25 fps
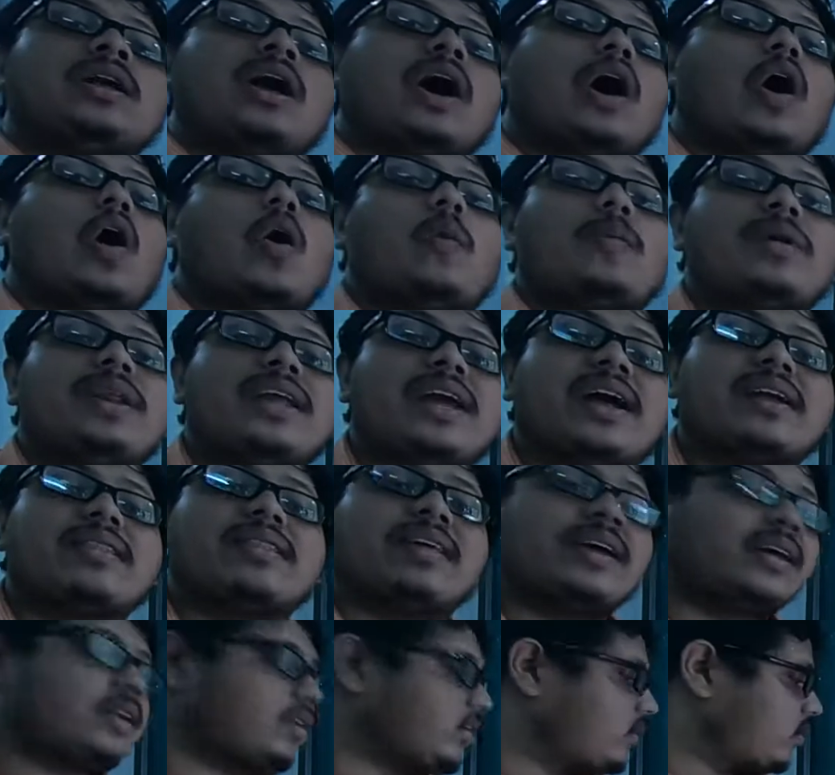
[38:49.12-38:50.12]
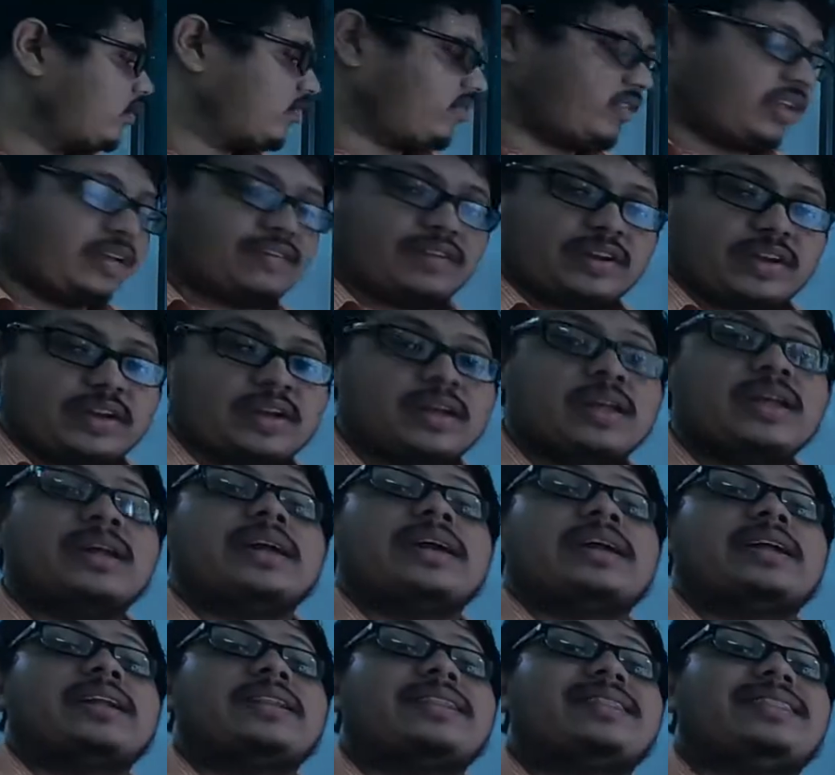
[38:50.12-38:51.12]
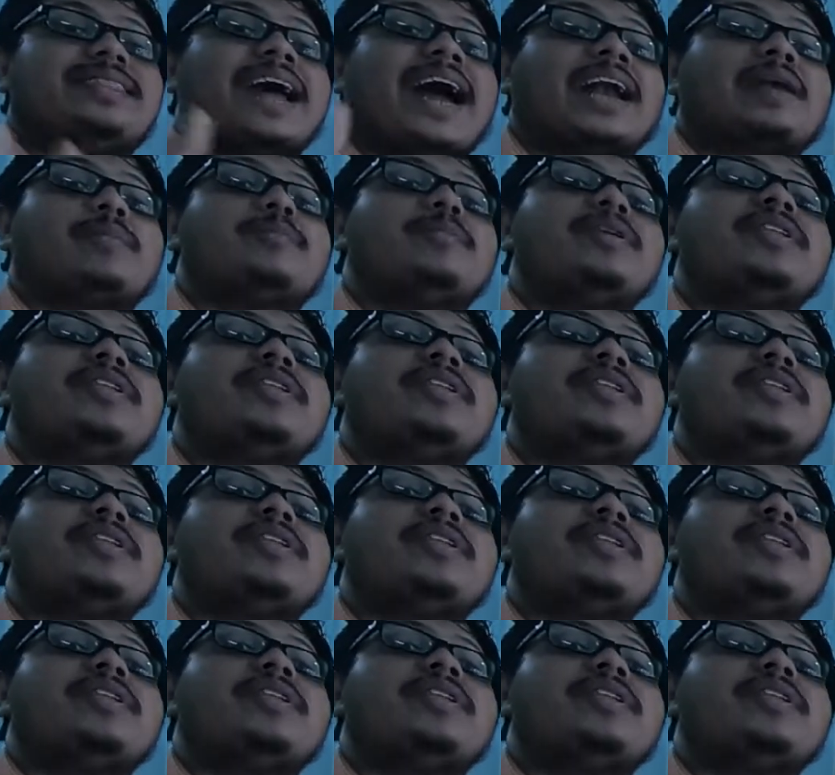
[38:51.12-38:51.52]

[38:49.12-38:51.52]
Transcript: how many are there? 7. That